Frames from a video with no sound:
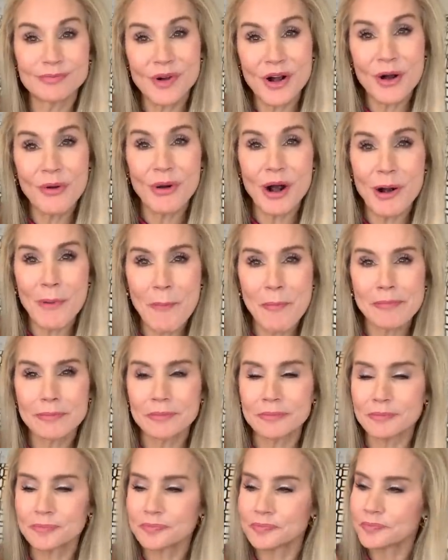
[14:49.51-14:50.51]
Oh well,
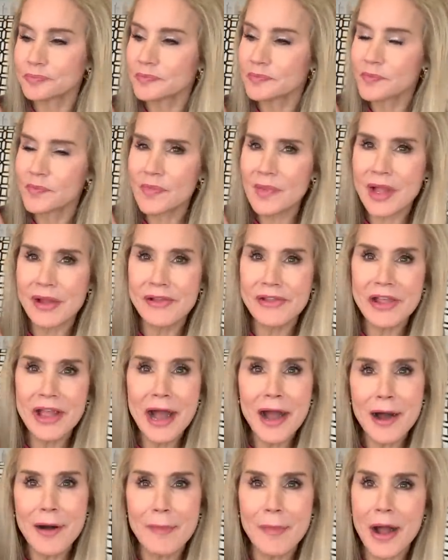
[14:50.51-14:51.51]

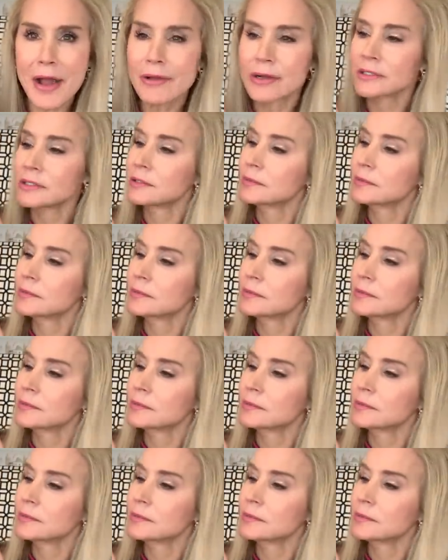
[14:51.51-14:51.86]
yum.